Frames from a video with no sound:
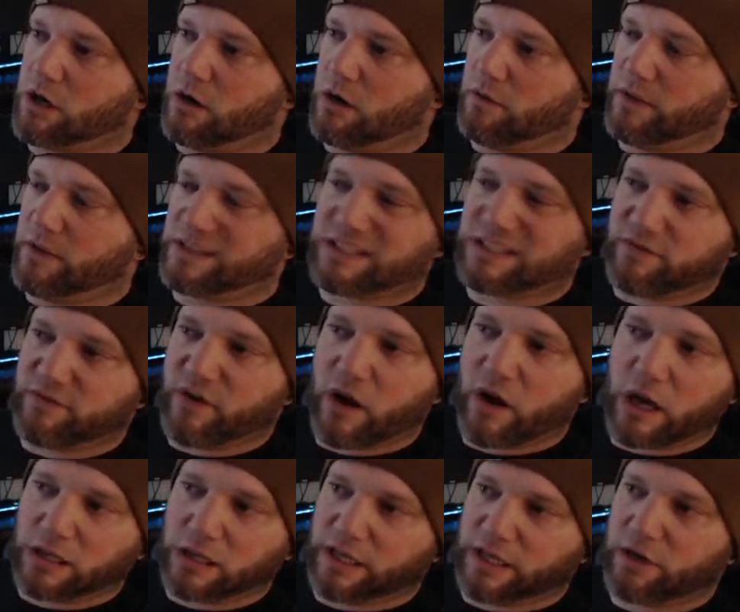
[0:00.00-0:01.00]
This is a very
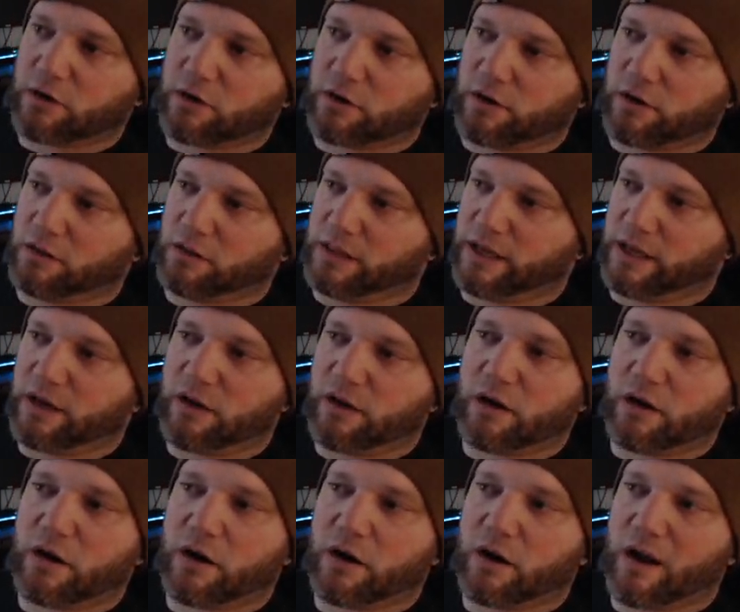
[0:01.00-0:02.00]

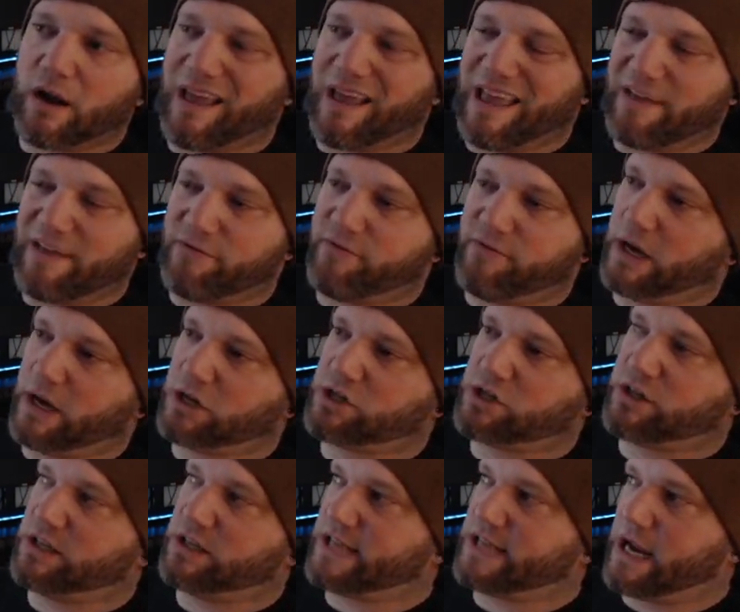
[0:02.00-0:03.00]
linear finish to
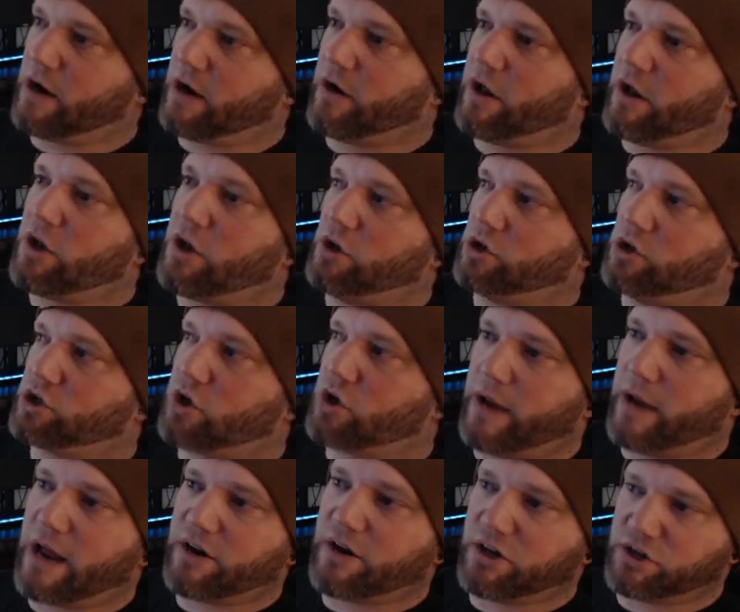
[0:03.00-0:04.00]
this area. You just go
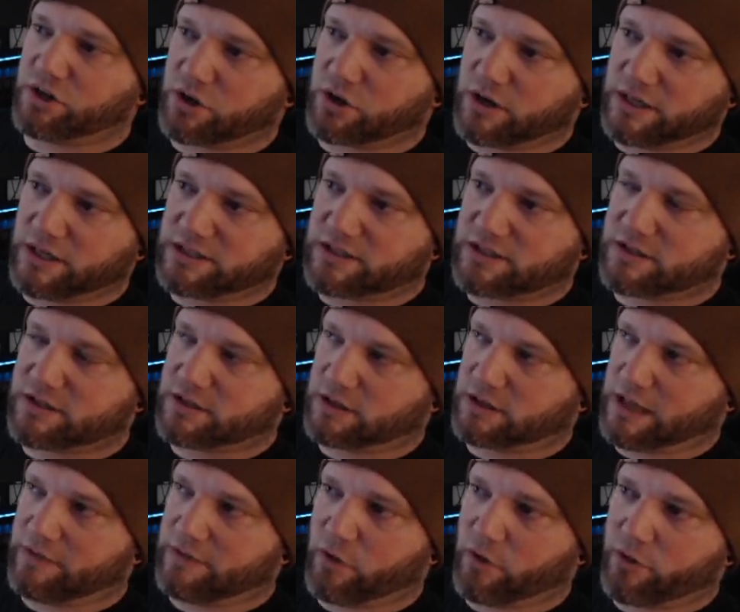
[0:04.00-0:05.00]
down to Durance to
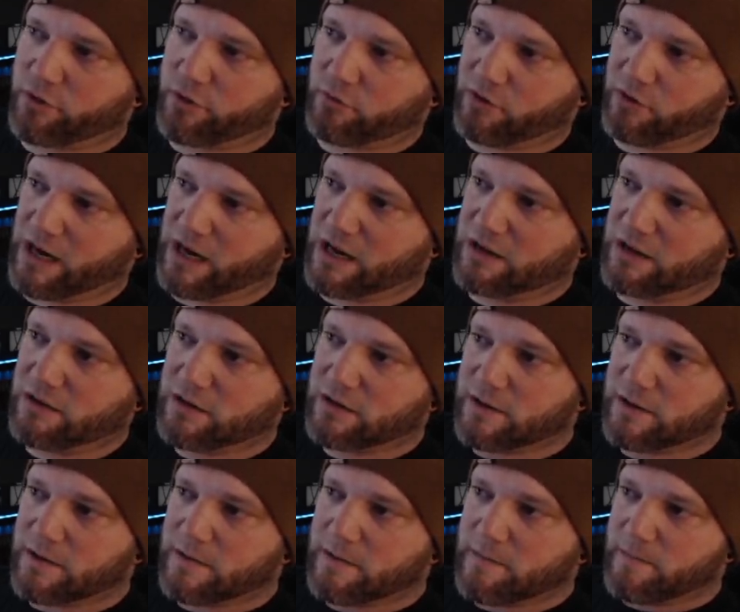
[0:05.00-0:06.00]
level 3.
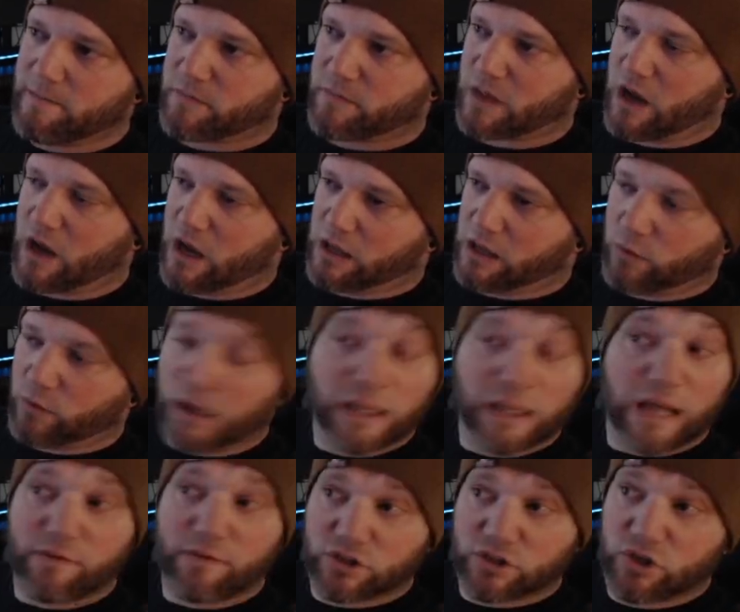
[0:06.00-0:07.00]
In
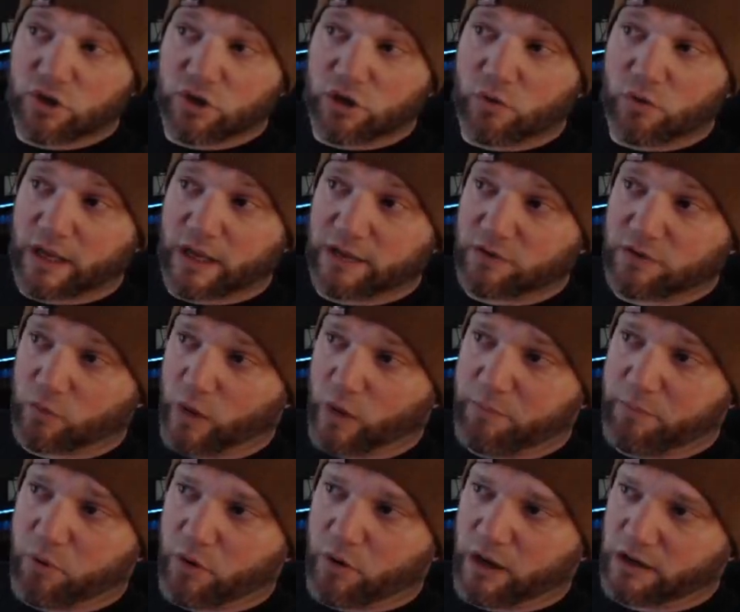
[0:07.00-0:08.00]
level 2, you want to get the
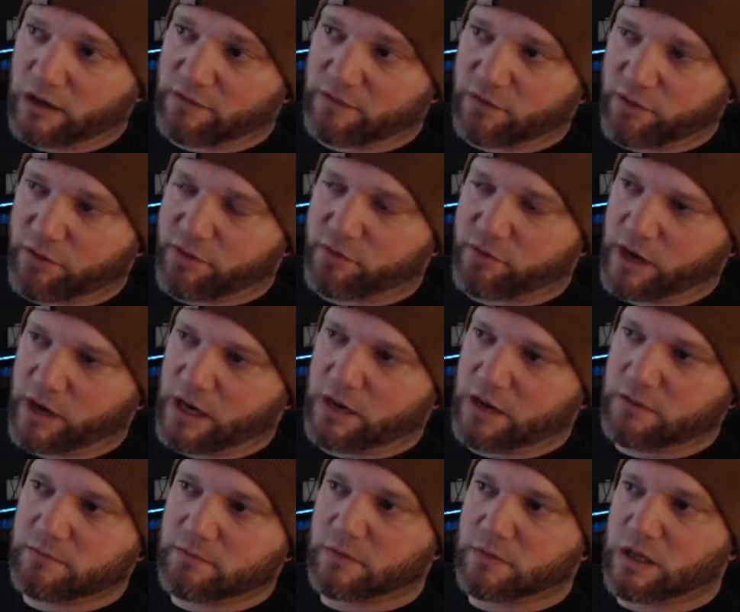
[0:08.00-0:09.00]
waypoint. In level 3,
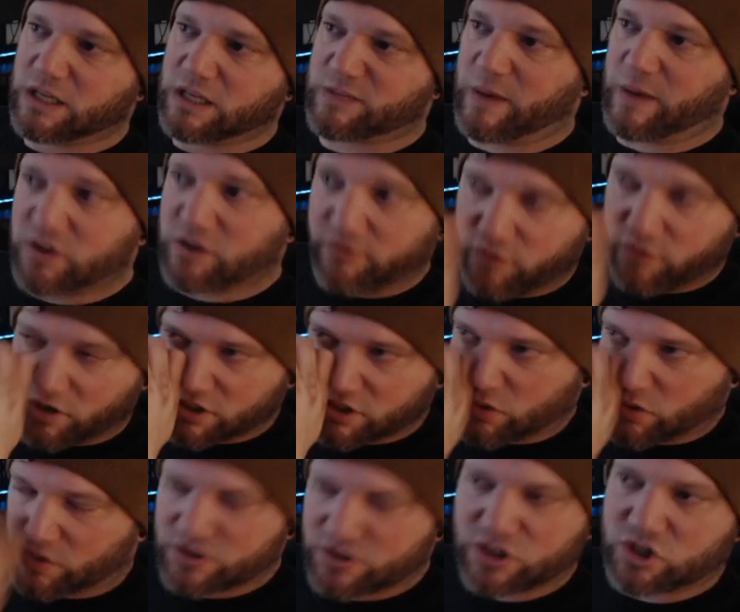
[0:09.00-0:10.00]
especially for a
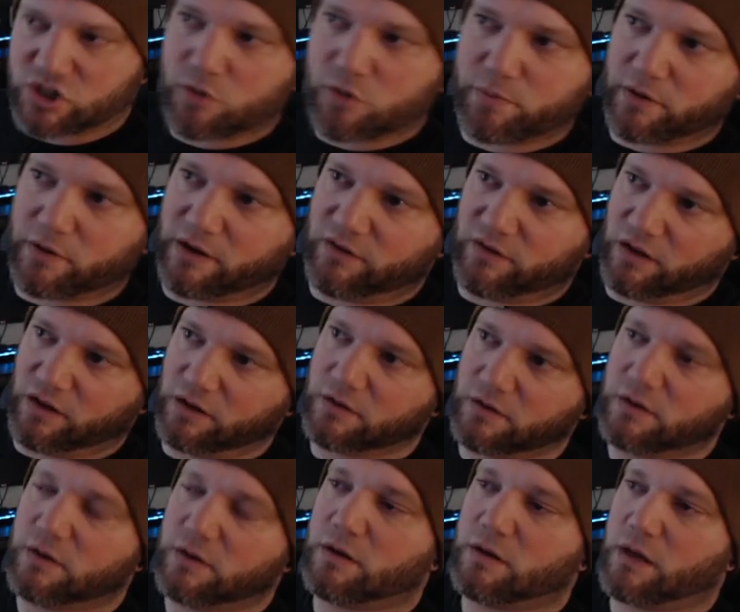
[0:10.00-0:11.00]
source, it's super easy.
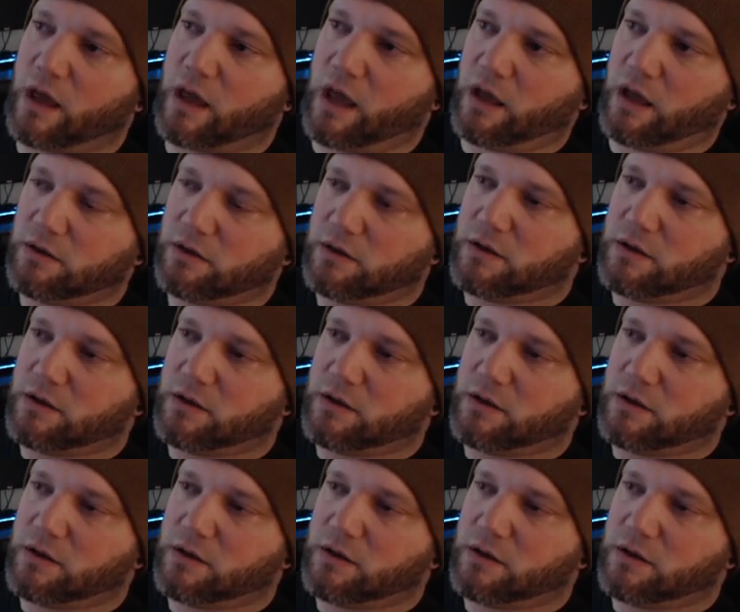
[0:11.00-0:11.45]
Okay?